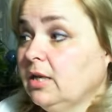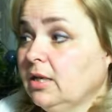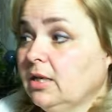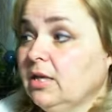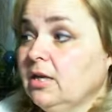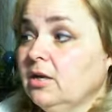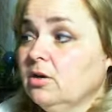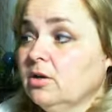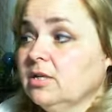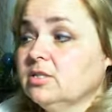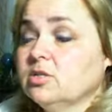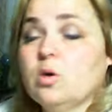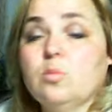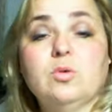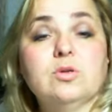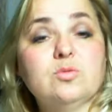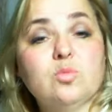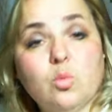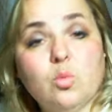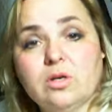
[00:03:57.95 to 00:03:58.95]
and here it's
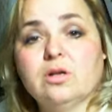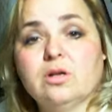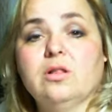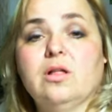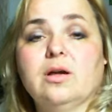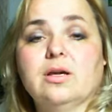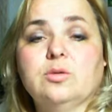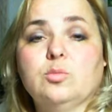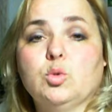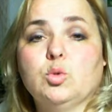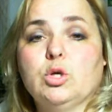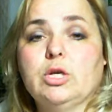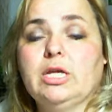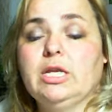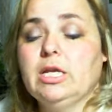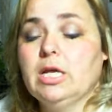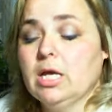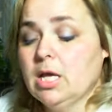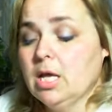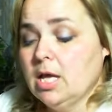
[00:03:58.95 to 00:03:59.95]
almost 1 o'clock in the morning,
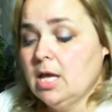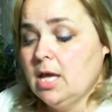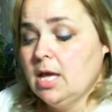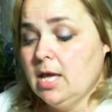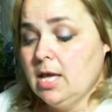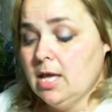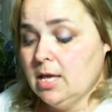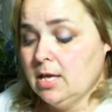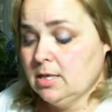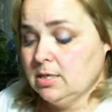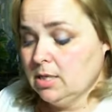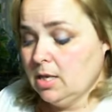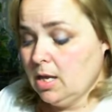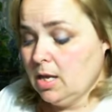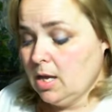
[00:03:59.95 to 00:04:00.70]
and